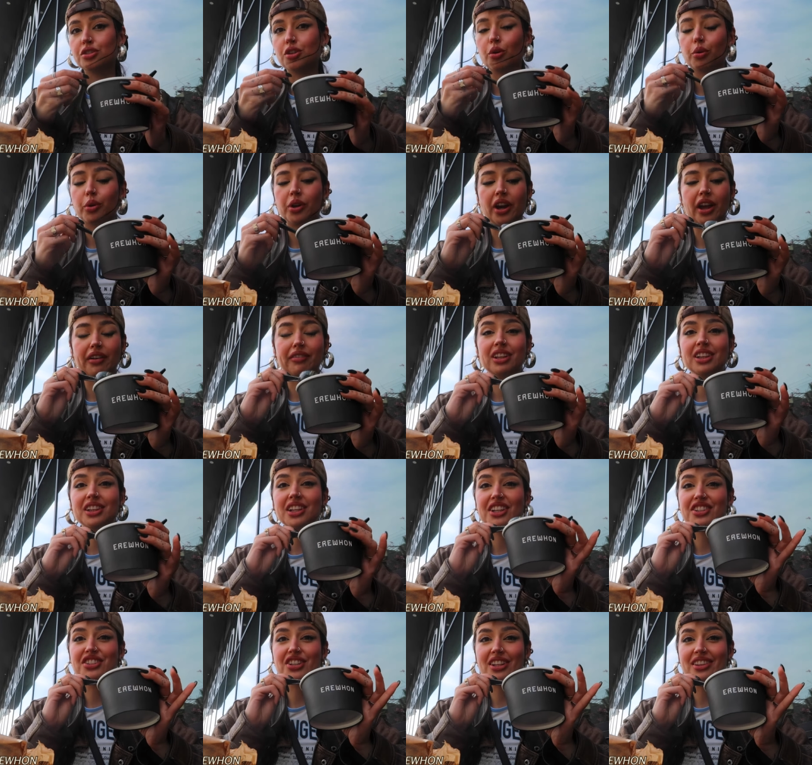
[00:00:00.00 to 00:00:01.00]
So we're having
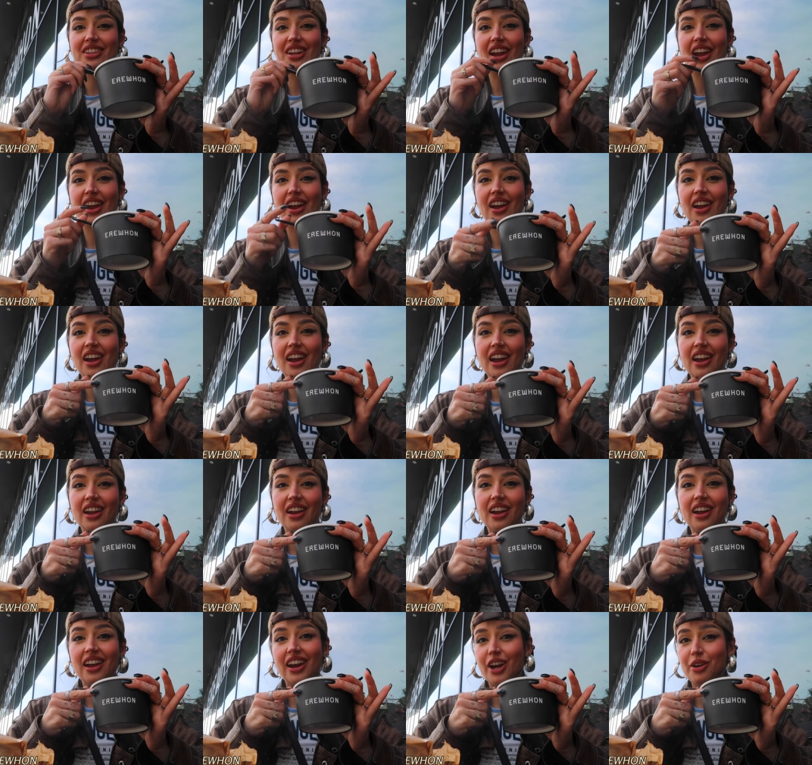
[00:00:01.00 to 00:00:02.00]
lunch
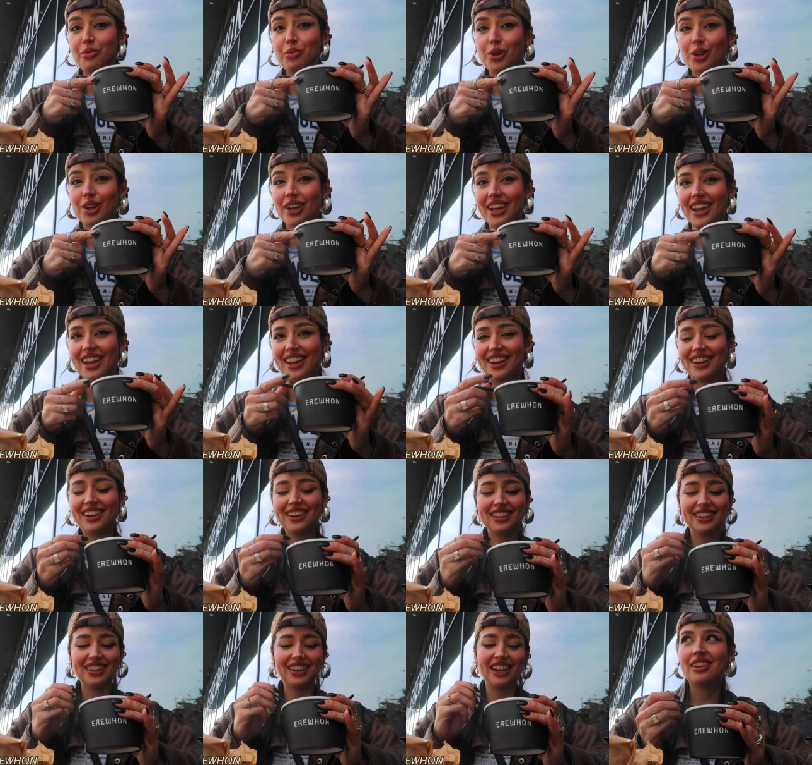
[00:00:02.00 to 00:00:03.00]
at Erewhon
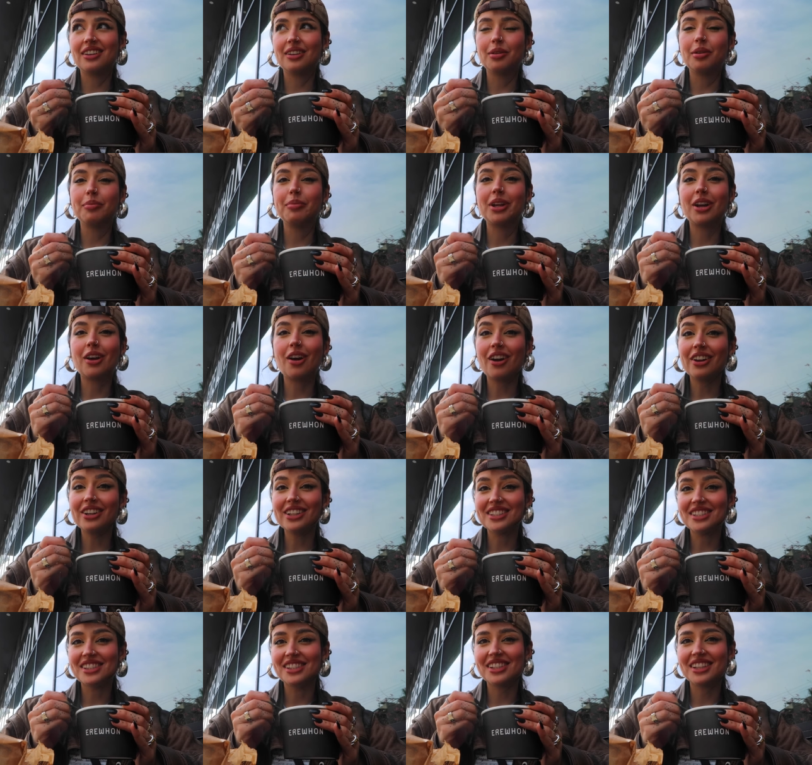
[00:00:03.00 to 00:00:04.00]
again. But
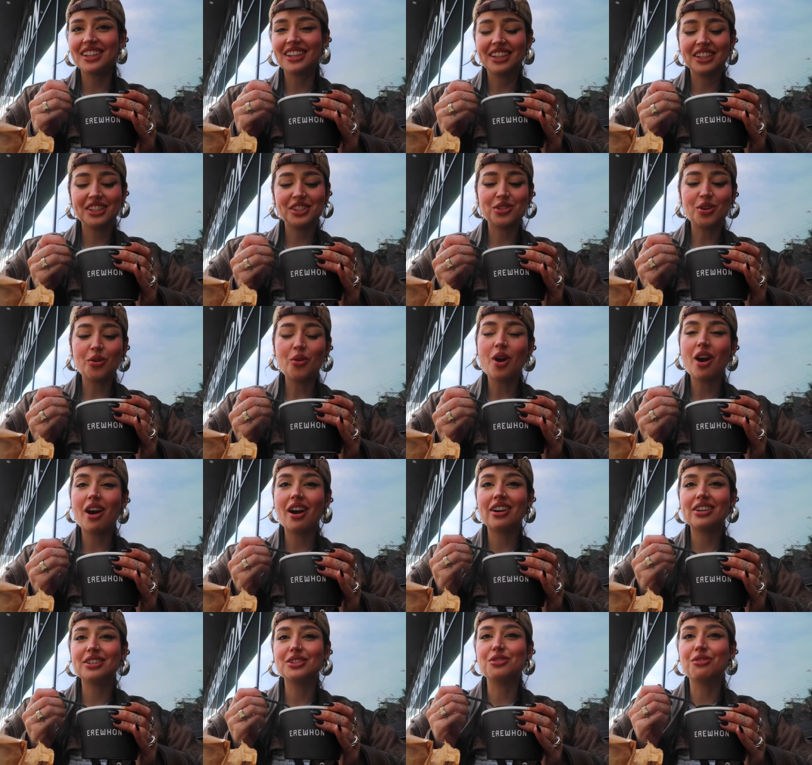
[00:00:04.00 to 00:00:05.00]
honestly, it's so
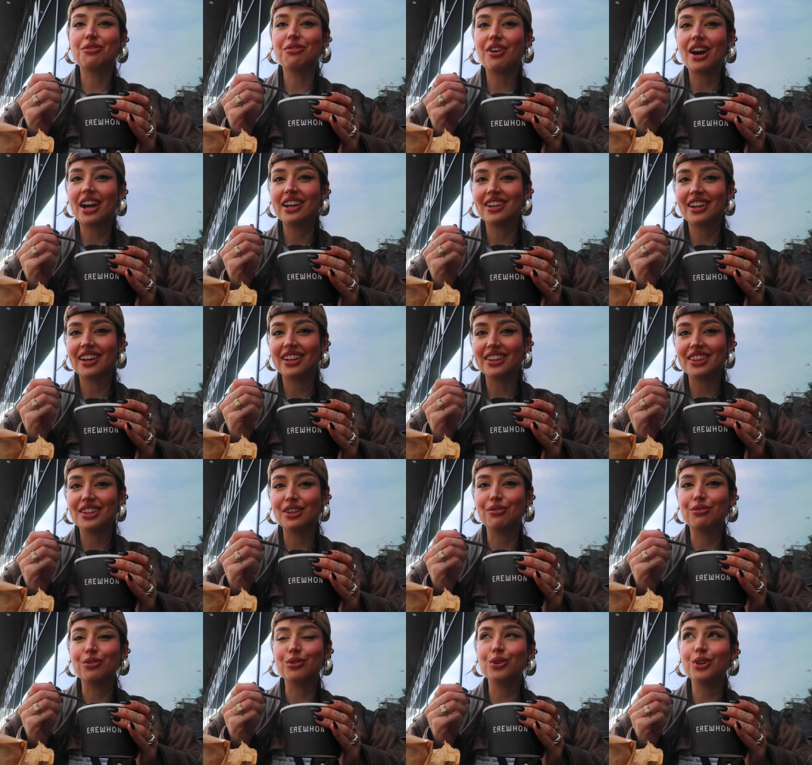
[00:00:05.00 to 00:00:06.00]
hard to find healthy
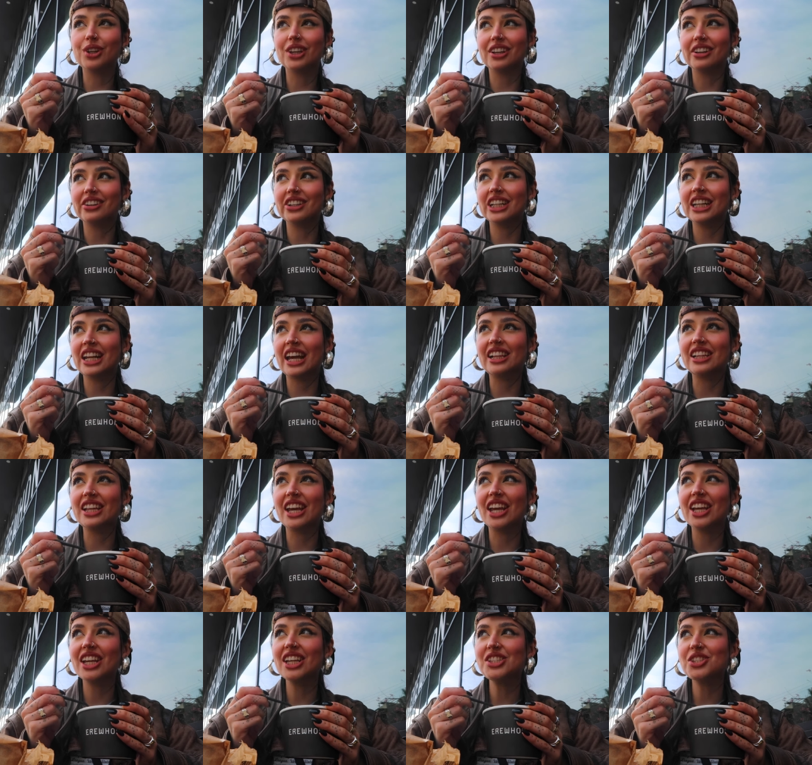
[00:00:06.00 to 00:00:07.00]
food here in
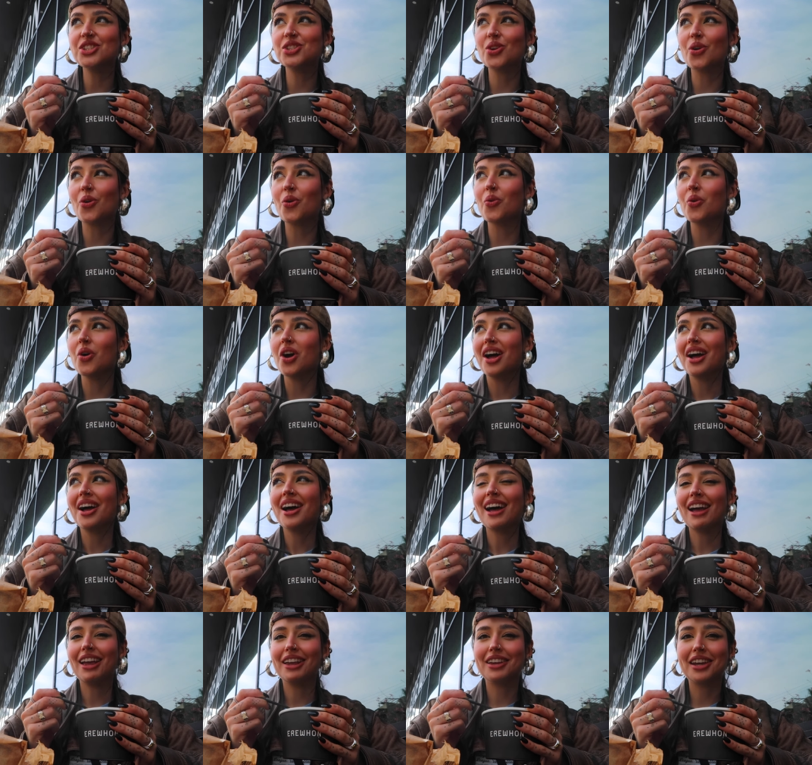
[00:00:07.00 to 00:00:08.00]
LA, so
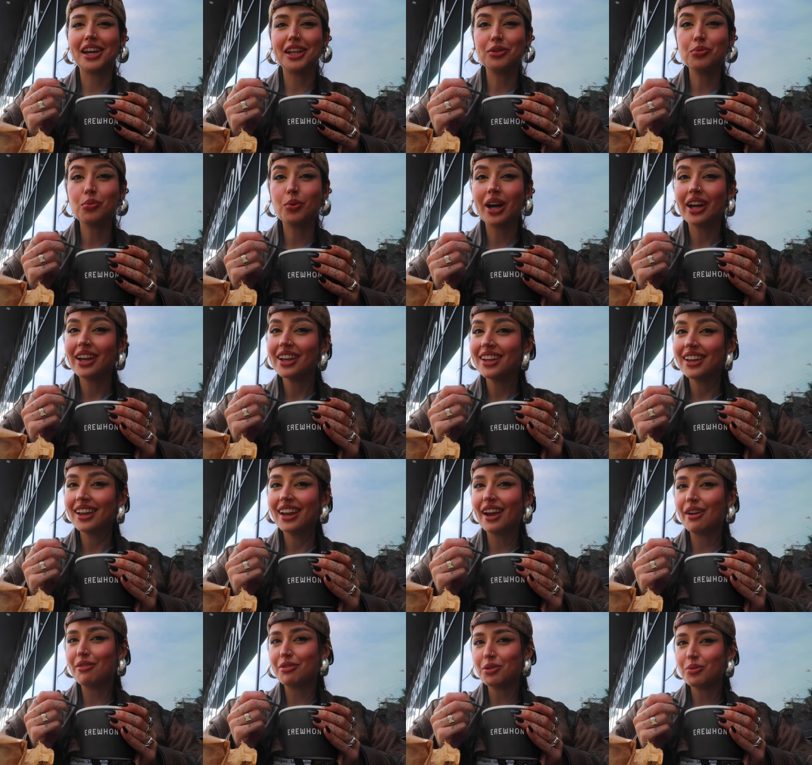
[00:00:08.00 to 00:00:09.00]
I get why
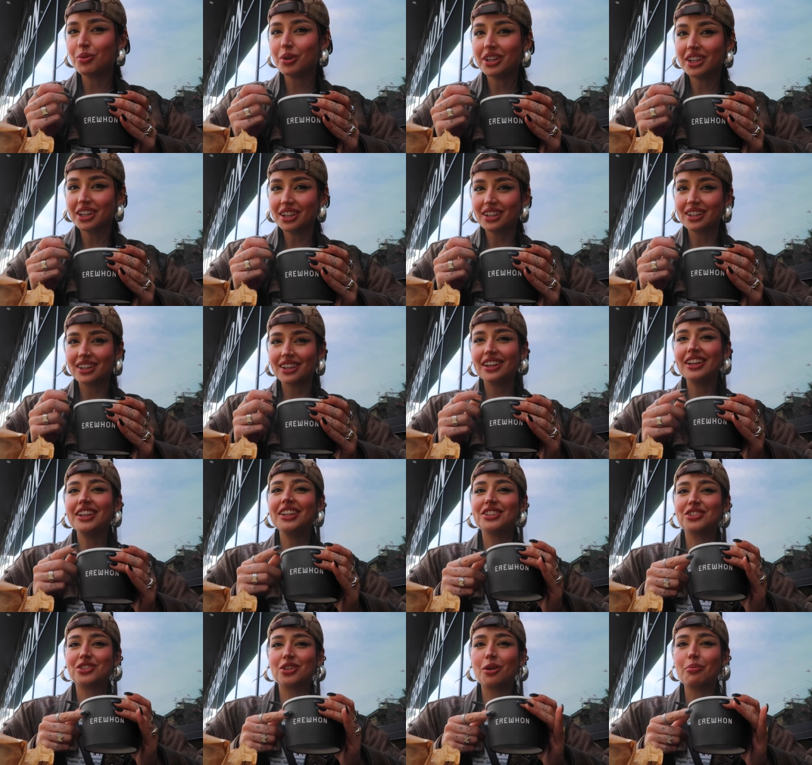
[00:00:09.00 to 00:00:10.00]
everyone
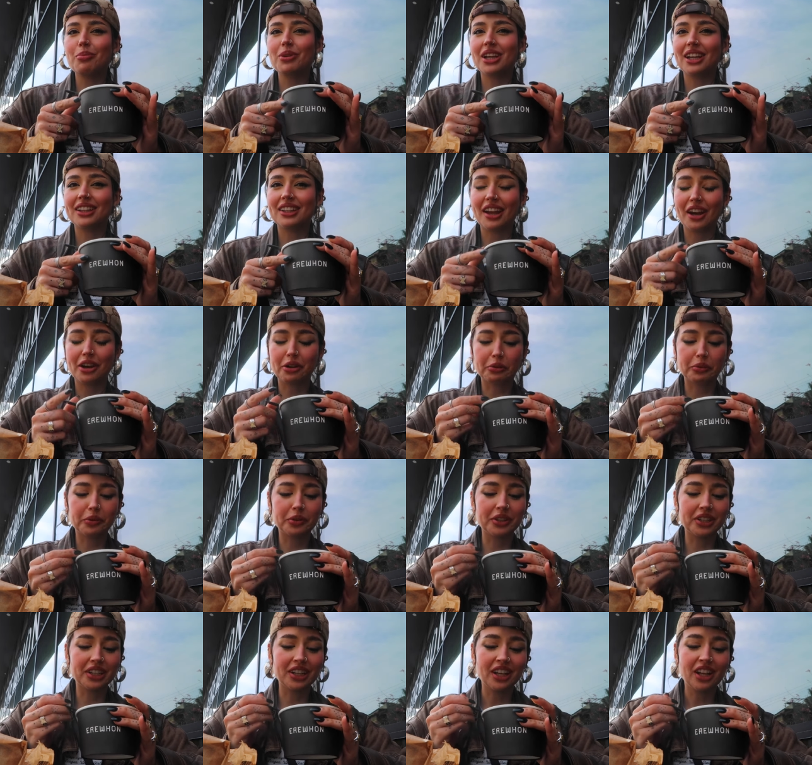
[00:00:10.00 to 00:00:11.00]
is shopping at
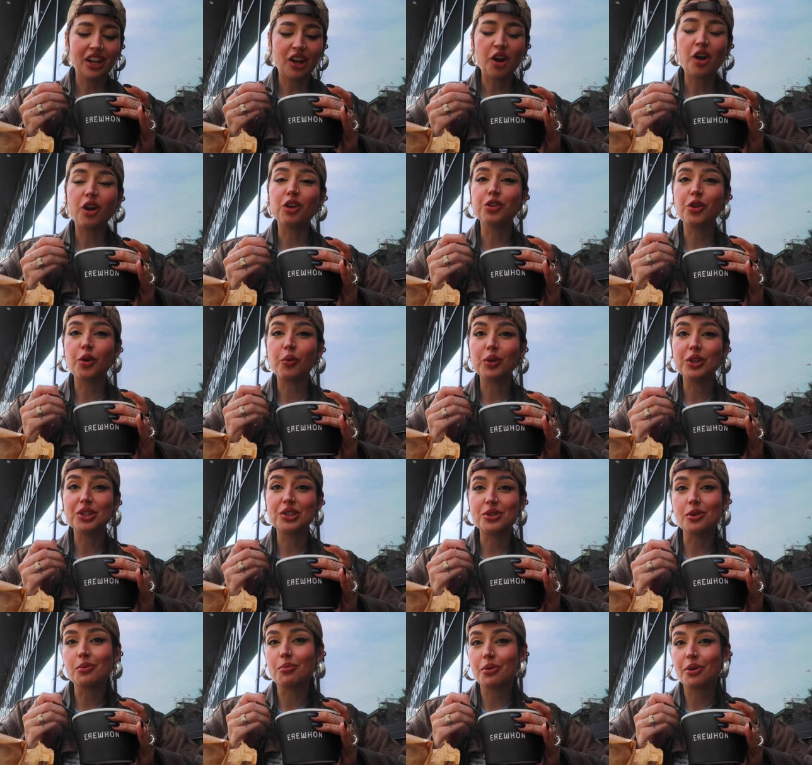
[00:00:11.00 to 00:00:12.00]
Erewhon, although it's
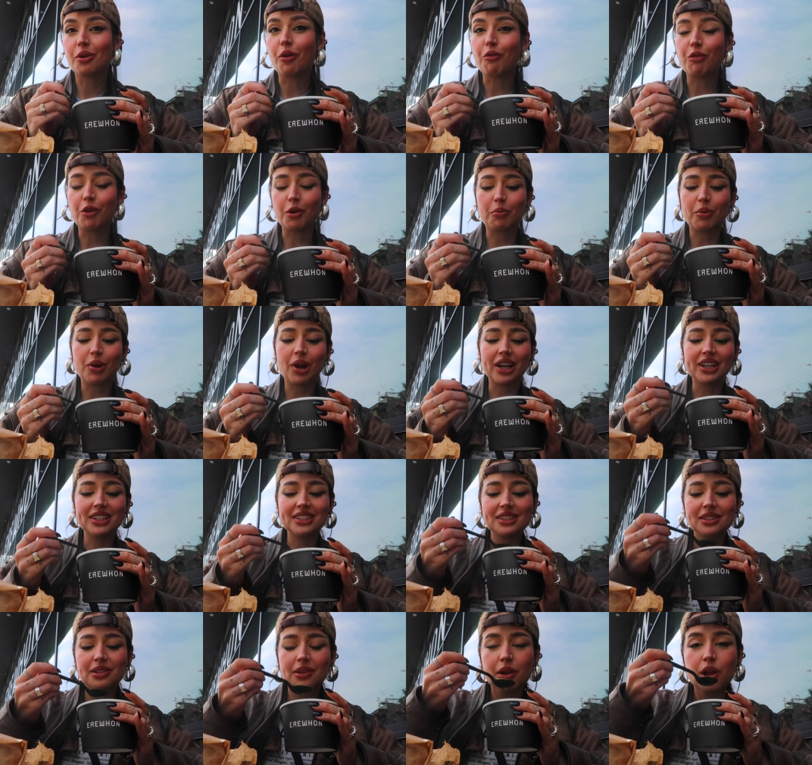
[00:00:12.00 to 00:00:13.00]
super
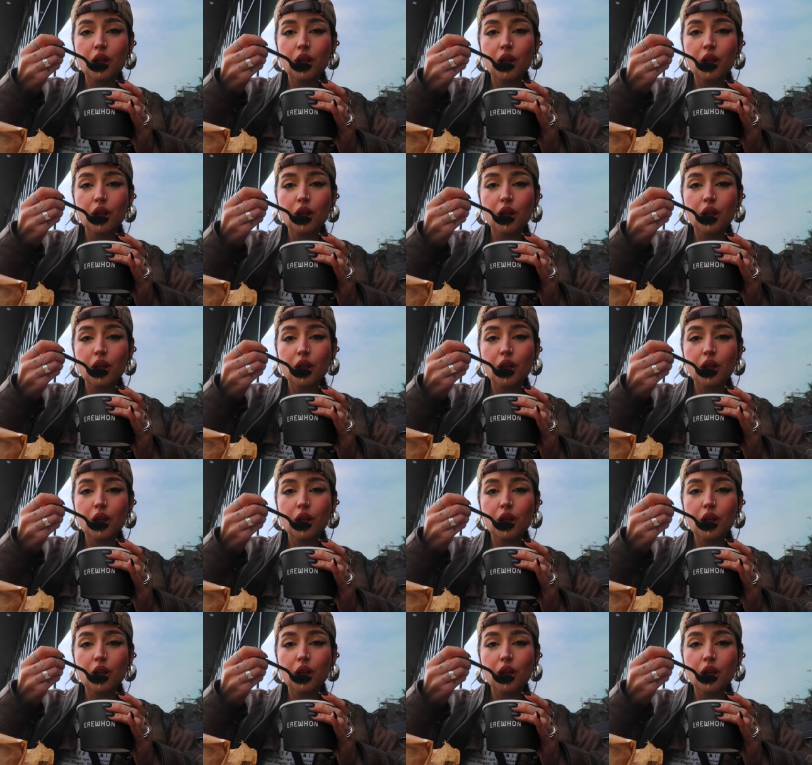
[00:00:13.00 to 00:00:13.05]
overpriced.